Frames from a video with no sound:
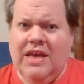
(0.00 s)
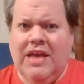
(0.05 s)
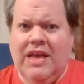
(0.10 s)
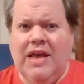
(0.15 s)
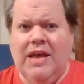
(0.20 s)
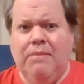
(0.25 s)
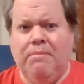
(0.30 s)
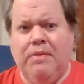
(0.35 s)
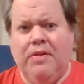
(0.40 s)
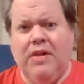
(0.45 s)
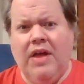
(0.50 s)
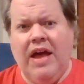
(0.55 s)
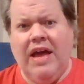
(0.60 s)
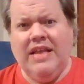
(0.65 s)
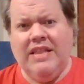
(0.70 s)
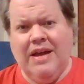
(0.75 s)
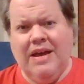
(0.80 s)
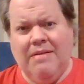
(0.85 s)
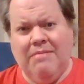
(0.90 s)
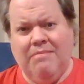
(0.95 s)
he
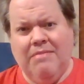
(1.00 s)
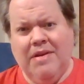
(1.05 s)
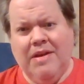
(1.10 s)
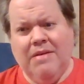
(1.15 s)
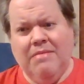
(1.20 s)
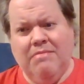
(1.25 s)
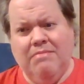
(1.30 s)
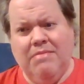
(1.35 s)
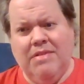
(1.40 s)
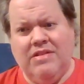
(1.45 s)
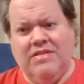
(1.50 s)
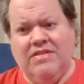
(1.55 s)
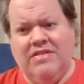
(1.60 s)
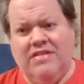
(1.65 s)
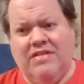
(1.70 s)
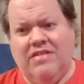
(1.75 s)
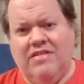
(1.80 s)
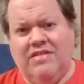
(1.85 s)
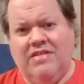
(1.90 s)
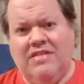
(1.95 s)
played
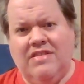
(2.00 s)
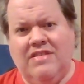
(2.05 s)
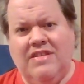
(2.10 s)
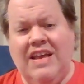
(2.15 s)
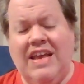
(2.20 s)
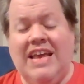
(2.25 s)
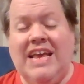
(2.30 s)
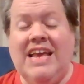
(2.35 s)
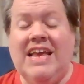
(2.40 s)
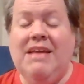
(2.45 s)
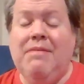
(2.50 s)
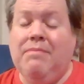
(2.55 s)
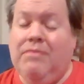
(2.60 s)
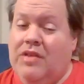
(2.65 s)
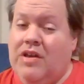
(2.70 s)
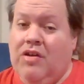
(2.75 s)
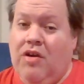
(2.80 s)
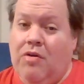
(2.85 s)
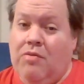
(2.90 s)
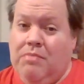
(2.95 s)
Mr. C,
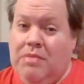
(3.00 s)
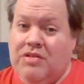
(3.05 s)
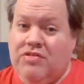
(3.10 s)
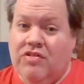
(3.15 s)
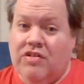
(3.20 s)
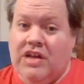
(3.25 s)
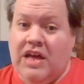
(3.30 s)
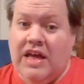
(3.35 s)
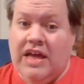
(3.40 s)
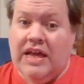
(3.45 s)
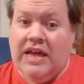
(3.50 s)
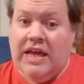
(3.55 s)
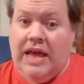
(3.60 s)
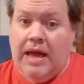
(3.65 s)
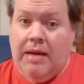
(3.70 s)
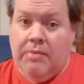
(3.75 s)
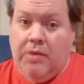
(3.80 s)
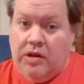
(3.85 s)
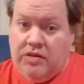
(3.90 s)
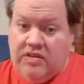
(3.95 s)
you know, Mr.
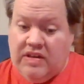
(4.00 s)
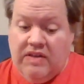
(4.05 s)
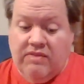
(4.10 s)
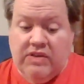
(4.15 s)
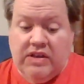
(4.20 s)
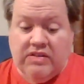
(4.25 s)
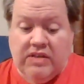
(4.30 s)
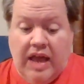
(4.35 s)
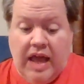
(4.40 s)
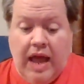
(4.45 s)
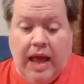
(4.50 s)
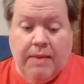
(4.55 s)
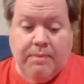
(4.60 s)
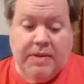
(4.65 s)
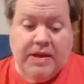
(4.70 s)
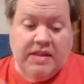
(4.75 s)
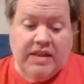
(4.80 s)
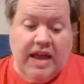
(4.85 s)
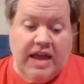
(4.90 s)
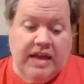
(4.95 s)
Cunningham on TV's
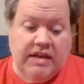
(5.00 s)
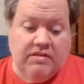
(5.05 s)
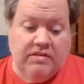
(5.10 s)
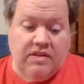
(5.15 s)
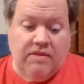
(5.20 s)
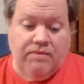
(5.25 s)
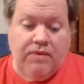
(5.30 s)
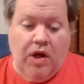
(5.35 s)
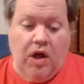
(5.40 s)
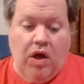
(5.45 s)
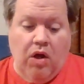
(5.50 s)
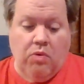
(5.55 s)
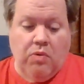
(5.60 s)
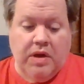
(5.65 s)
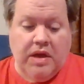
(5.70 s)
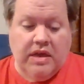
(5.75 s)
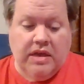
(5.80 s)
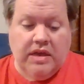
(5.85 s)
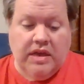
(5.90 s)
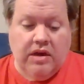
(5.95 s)
Happy Days the
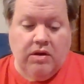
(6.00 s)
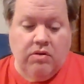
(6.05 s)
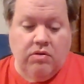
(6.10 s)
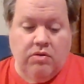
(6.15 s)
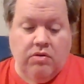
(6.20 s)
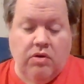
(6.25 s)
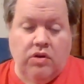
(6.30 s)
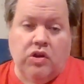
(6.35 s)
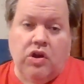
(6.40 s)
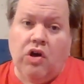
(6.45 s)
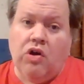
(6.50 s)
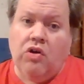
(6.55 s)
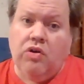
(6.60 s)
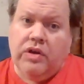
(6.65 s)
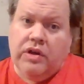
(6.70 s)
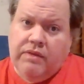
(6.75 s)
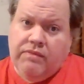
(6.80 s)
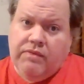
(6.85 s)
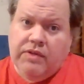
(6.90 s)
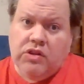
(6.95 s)
following year.
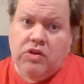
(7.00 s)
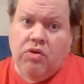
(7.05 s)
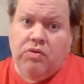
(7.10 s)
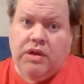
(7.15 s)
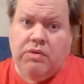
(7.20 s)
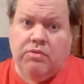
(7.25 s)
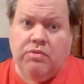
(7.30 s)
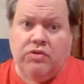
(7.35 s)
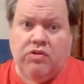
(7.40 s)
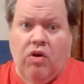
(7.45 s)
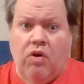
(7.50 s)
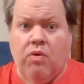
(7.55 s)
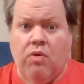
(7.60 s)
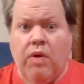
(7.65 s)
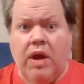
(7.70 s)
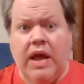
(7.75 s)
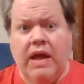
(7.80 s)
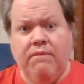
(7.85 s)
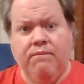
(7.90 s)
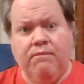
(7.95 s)
And even though he was
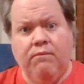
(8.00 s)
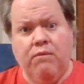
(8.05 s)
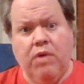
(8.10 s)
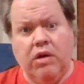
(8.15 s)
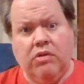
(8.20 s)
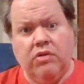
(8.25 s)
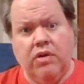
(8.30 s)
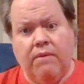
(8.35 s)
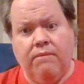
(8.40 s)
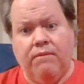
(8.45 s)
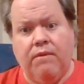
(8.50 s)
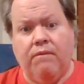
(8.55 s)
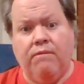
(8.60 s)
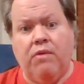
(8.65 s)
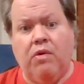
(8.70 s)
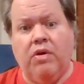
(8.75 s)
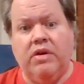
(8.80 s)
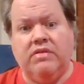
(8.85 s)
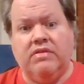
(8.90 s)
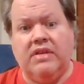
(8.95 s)
already well known for
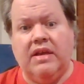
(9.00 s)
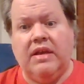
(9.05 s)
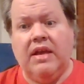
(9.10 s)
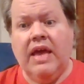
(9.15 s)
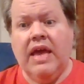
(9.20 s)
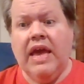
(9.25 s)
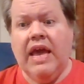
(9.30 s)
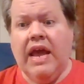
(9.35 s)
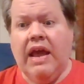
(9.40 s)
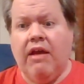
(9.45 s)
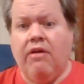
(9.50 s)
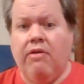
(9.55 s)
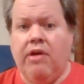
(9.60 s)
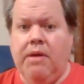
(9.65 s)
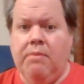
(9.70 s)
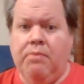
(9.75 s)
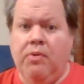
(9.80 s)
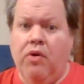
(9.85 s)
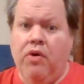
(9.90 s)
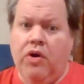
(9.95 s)
voicing
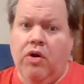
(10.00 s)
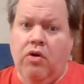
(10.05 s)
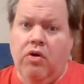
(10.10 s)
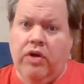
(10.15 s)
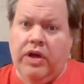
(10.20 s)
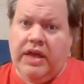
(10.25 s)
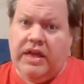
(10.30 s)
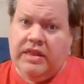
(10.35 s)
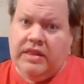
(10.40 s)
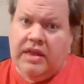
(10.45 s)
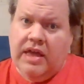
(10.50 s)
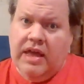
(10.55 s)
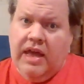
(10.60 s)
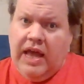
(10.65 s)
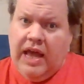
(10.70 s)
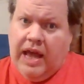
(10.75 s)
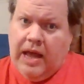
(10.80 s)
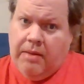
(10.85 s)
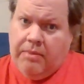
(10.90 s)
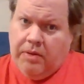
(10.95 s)
Harry Boyle in
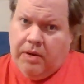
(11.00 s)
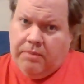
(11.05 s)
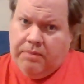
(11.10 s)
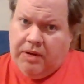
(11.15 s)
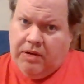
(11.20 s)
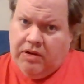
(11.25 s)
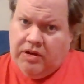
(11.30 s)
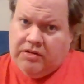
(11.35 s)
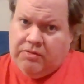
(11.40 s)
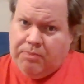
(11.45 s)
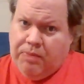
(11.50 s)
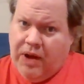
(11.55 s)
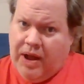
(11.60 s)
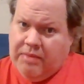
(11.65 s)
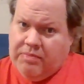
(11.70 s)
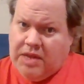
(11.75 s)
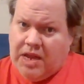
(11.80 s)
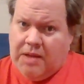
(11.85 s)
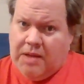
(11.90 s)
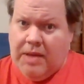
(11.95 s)
Hanna-Barbera's
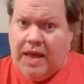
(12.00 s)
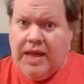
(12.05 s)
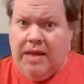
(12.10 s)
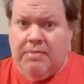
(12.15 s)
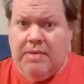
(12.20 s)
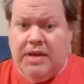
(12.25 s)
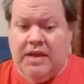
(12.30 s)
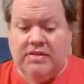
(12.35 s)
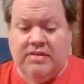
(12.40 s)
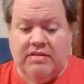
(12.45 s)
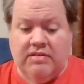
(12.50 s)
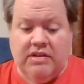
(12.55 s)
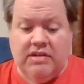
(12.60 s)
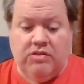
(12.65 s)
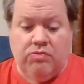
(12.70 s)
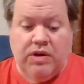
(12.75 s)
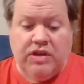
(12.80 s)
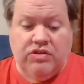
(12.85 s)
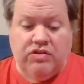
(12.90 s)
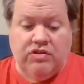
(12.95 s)
primetime animated
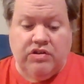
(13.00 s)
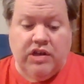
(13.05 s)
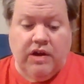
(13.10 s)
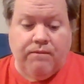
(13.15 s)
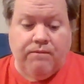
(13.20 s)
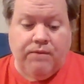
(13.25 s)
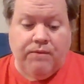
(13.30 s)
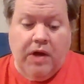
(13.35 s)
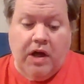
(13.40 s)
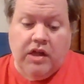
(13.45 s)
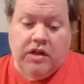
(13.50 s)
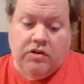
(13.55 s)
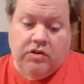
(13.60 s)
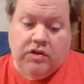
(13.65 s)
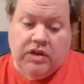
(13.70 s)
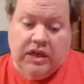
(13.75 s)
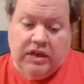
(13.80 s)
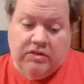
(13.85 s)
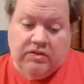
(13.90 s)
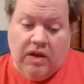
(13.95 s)
series Wait Till Your Father
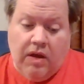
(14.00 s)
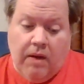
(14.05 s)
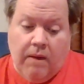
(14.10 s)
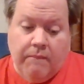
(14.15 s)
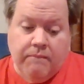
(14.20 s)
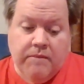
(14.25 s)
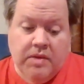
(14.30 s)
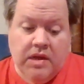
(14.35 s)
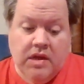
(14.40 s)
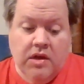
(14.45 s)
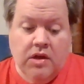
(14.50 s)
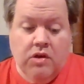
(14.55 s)
Gets Home,